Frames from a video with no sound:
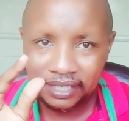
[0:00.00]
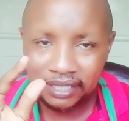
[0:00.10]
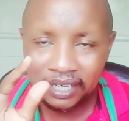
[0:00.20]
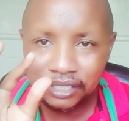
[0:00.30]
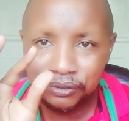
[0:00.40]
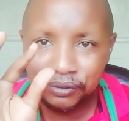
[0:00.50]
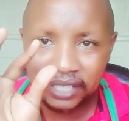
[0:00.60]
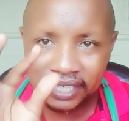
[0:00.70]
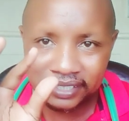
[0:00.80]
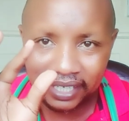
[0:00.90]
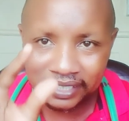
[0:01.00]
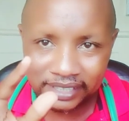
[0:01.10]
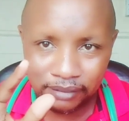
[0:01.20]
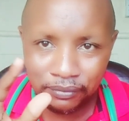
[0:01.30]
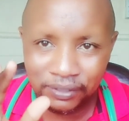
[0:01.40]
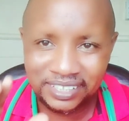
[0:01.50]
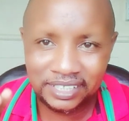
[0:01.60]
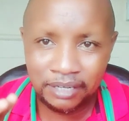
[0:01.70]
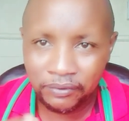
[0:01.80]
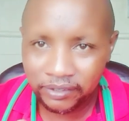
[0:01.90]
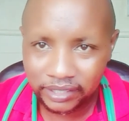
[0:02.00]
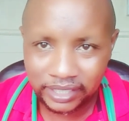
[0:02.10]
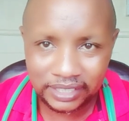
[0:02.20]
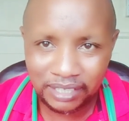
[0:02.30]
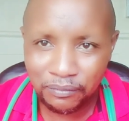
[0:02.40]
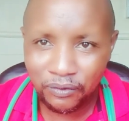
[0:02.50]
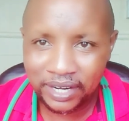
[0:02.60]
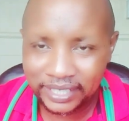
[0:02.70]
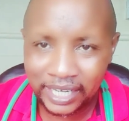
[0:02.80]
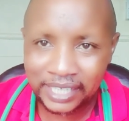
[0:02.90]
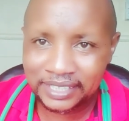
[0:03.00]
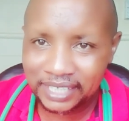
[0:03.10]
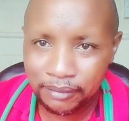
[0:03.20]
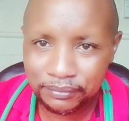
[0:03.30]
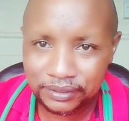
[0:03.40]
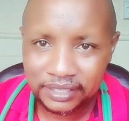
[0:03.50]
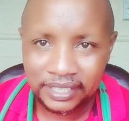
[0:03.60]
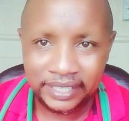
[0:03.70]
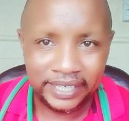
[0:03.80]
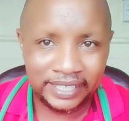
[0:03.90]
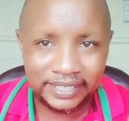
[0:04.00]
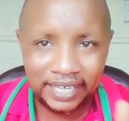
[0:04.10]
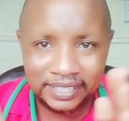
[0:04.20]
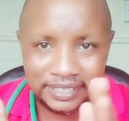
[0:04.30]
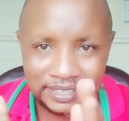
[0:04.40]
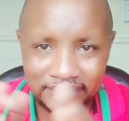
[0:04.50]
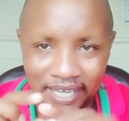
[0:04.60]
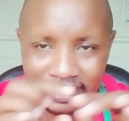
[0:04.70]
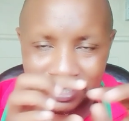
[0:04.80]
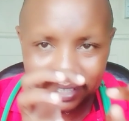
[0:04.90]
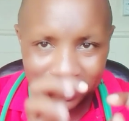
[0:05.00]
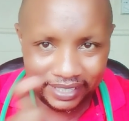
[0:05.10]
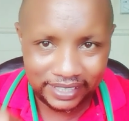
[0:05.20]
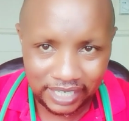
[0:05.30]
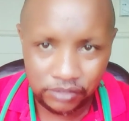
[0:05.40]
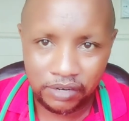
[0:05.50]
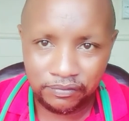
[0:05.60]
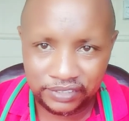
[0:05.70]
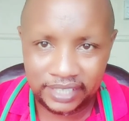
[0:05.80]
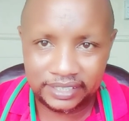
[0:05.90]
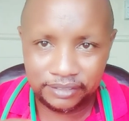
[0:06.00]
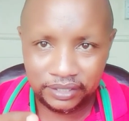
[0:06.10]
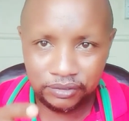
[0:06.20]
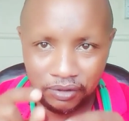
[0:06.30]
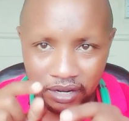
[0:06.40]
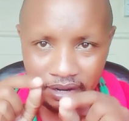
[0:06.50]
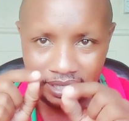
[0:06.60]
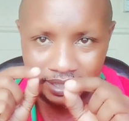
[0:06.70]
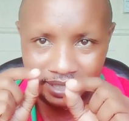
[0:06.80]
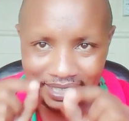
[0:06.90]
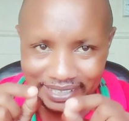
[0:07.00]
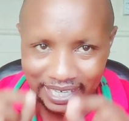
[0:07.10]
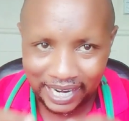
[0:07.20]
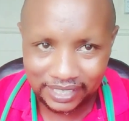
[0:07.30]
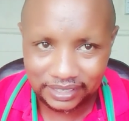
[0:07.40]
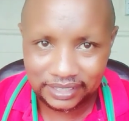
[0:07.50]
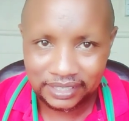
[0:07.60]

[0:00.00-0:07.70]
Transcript: and you touch a table and someone else comes and touches that area you have touched with your dirty hands.